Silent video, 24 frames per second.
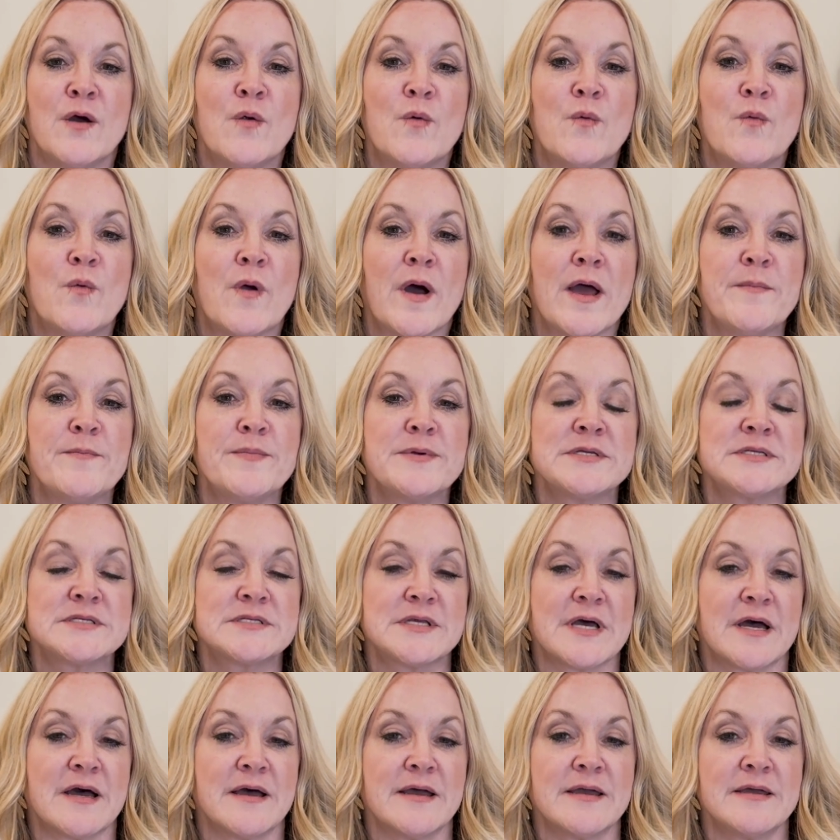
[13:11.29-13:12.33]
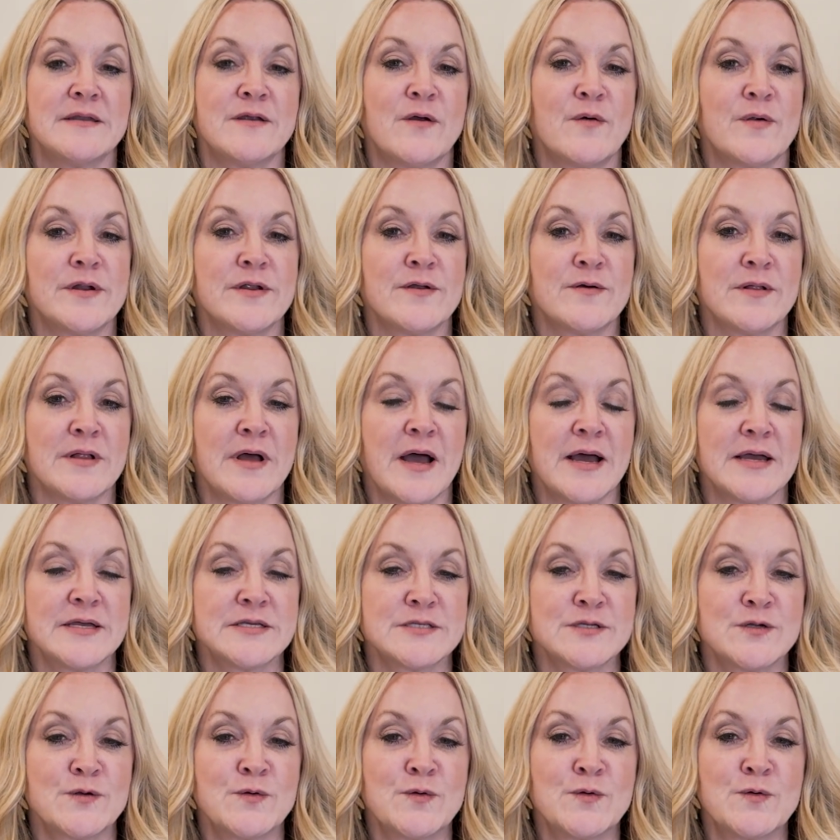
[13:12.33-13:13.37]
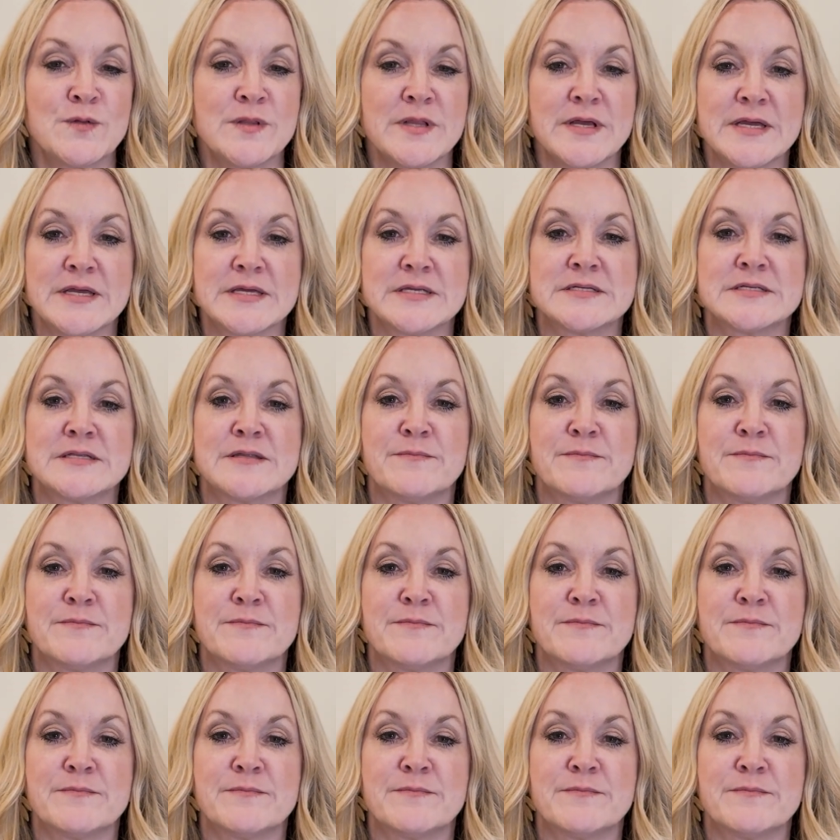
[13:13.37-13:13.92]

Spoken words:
Right beside Gardendale High School is